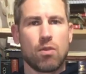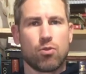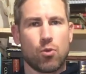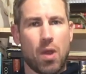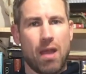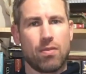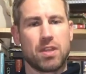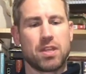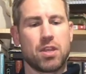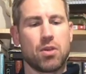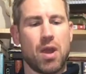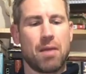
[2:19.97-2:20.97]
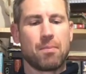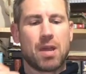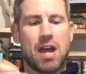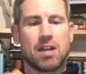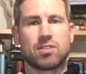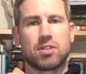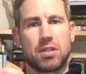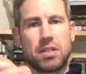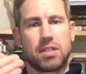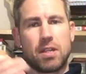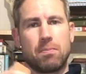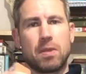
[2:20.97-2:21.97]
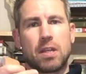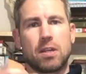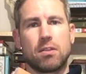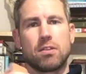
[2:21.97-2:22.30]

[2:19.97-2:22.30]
throughout the year I'm constantly dipping into